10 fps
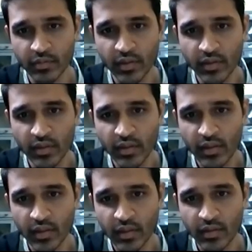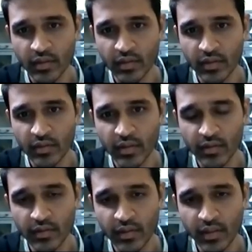and uh, is
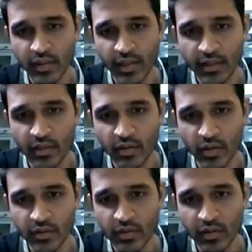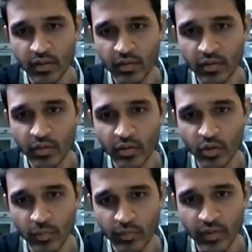seen slightly lodged in the dome
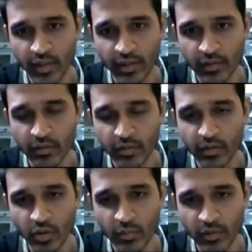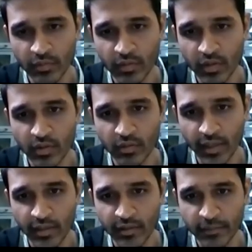of the, the dome of the
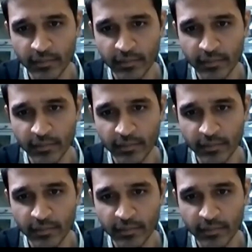bladder.